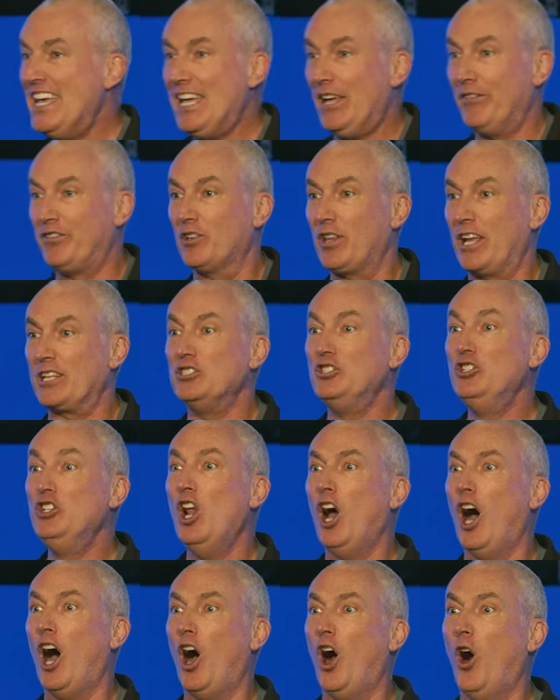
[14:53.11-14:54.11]
If you're like,
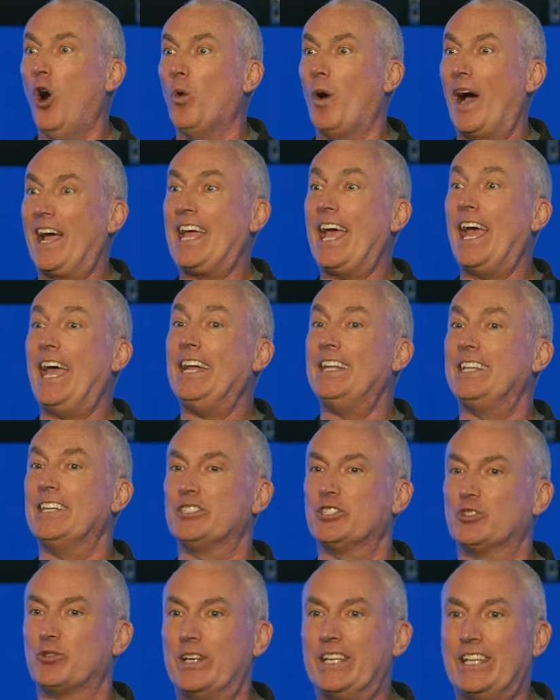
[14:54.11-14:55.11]
no, I hate
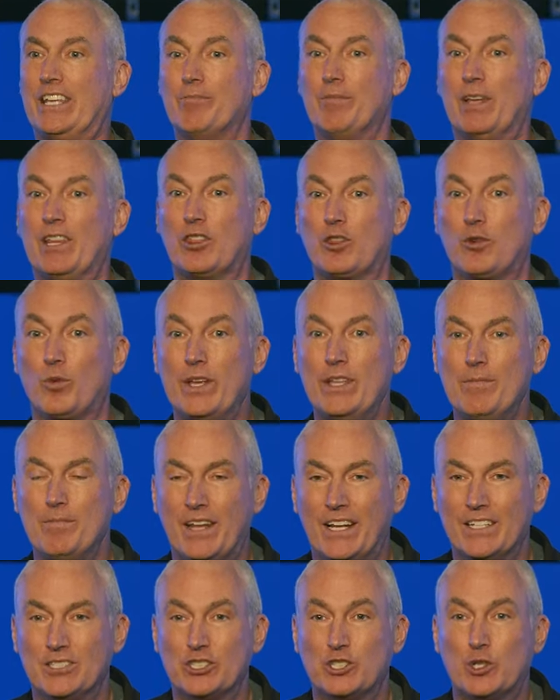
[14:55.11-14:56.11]
history, give me three
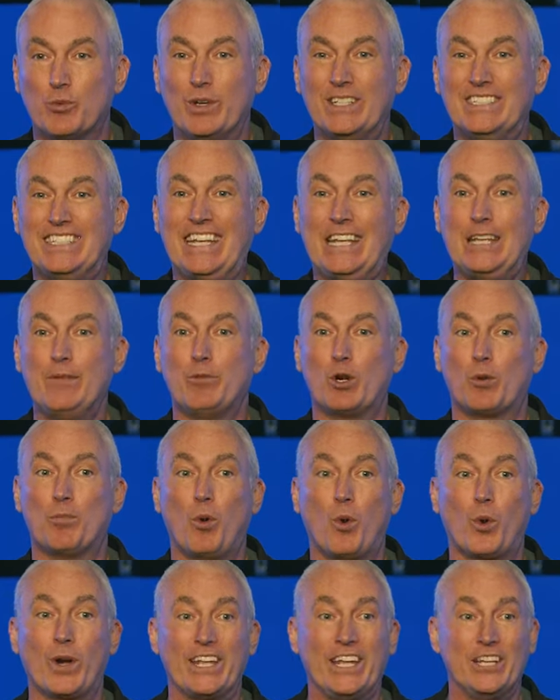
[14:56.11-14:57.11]
minutes to redeem your
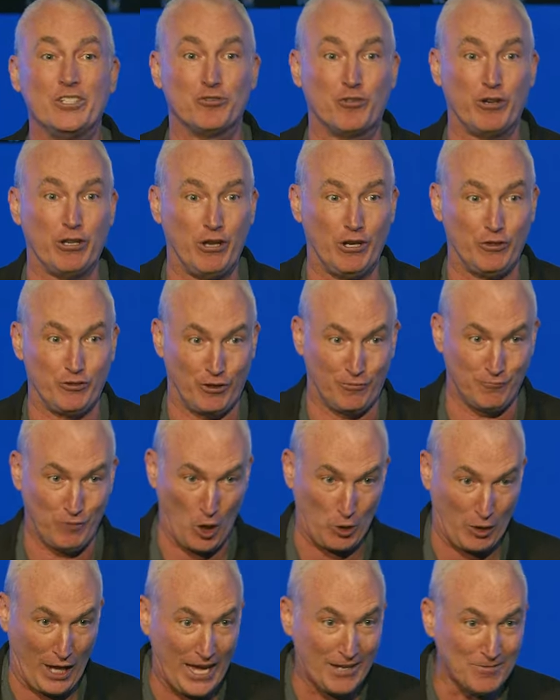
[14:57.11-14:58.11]
boring history teacher,
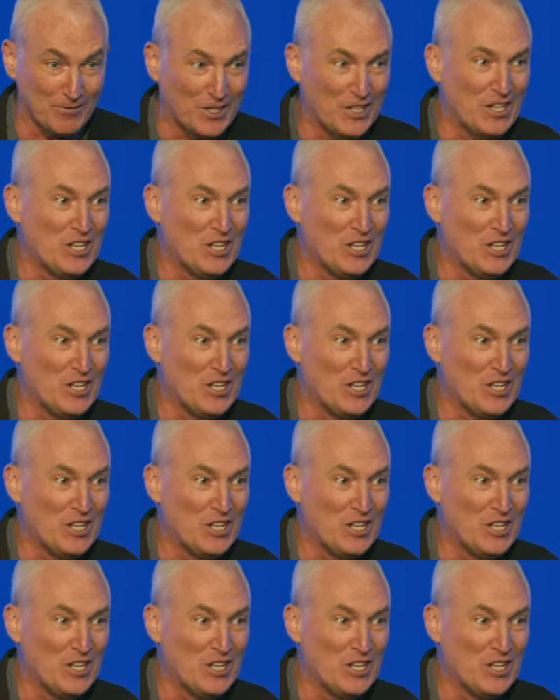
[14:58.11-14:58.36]
okay?